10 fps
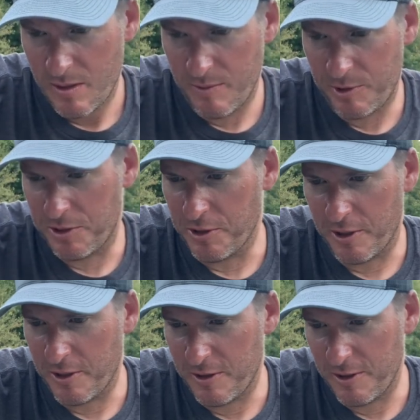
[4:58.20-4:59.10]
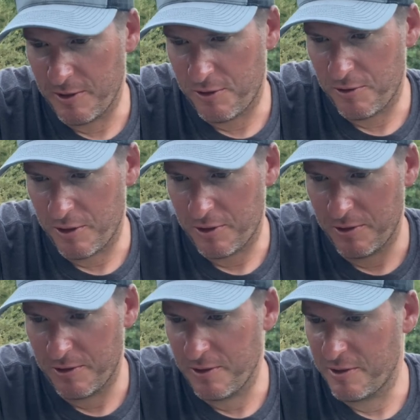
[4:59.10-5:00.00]
I'm just looking at the
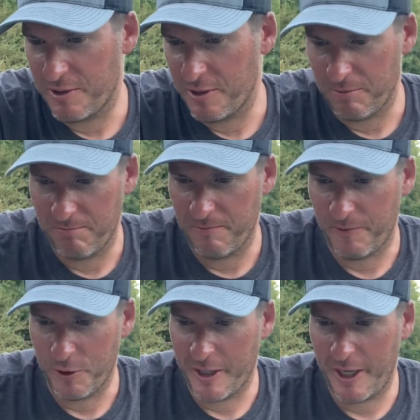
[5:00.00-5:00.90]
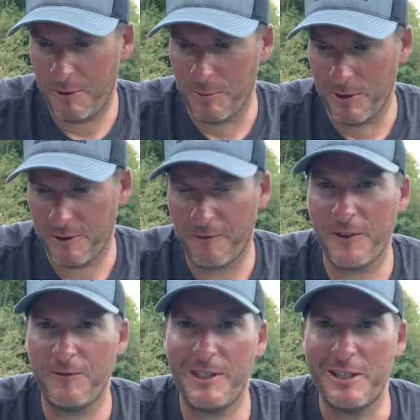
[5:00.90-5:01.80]
instructions and it's like for cake mix,
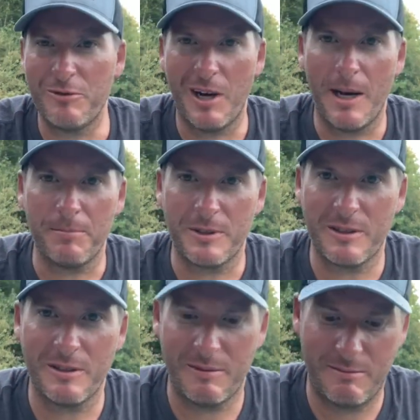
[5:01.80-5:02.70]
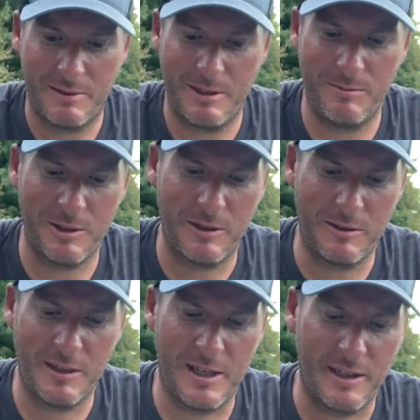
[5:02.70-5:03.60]
50 drops. Seems like a
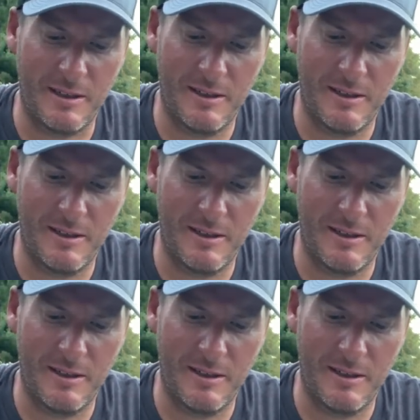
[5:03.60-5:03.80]
lot.